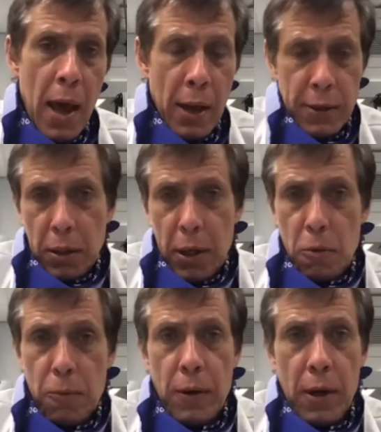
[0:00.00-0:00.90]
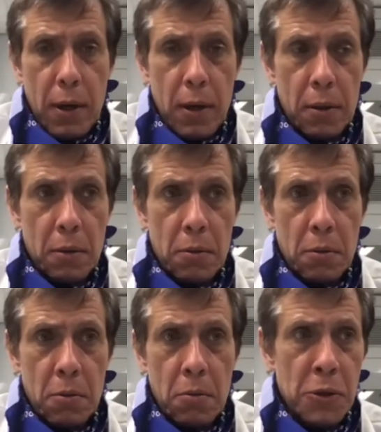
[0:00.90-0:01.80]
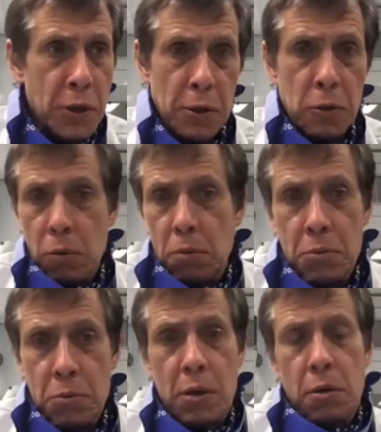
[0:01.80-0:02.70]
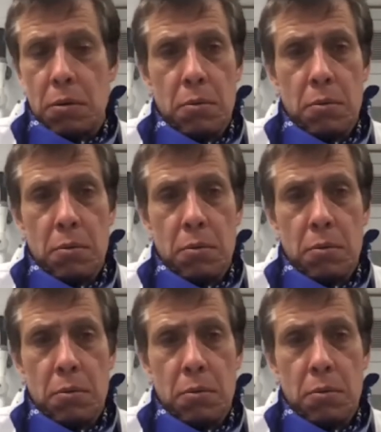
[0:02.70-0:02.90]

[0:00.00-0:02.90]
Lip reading: And then kind of we started to dig